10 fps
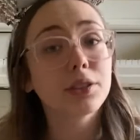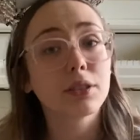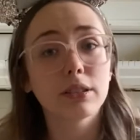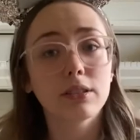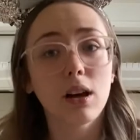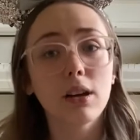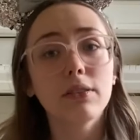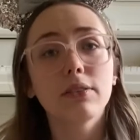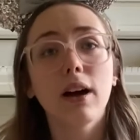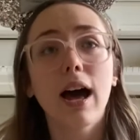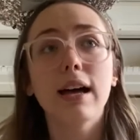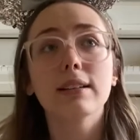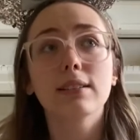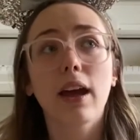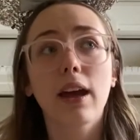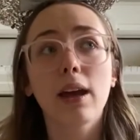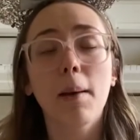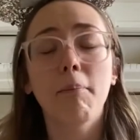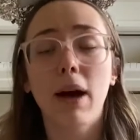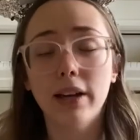Kristoff, has a
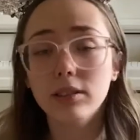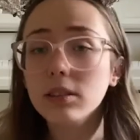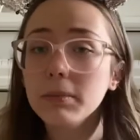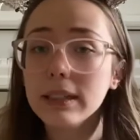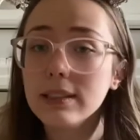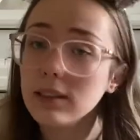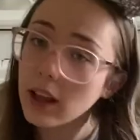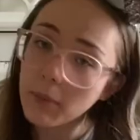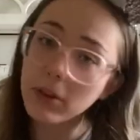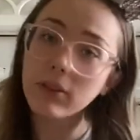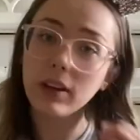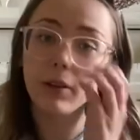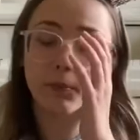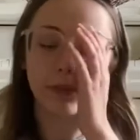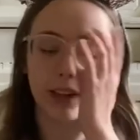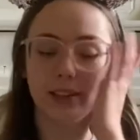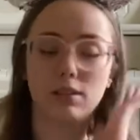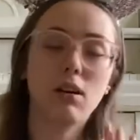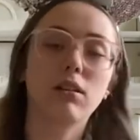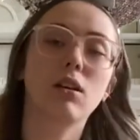masterpiece in that movie. It's
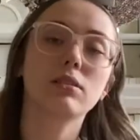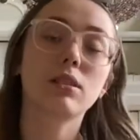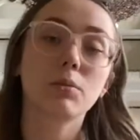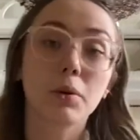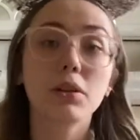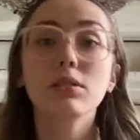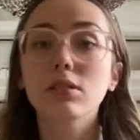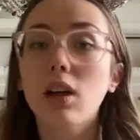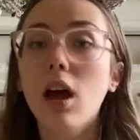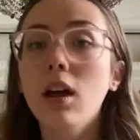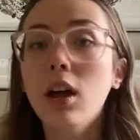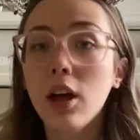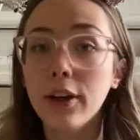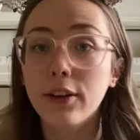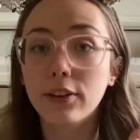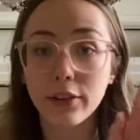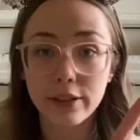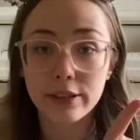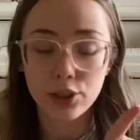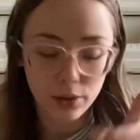called Lost in the Woods. Go
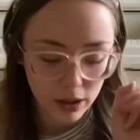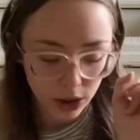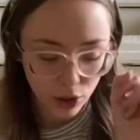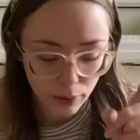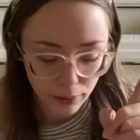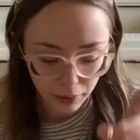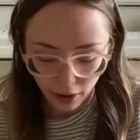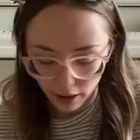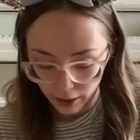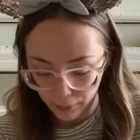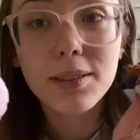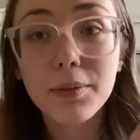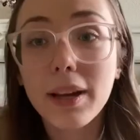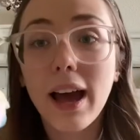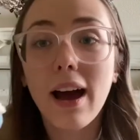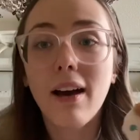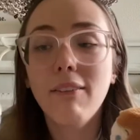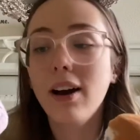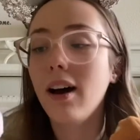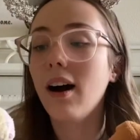listen to it. You won't regret it. We have
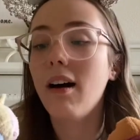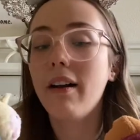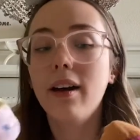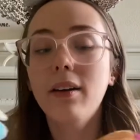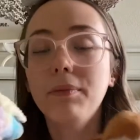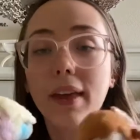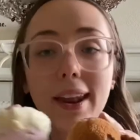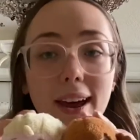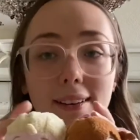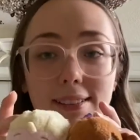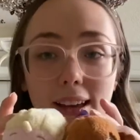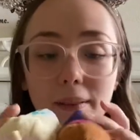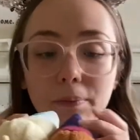Anna and Elsa.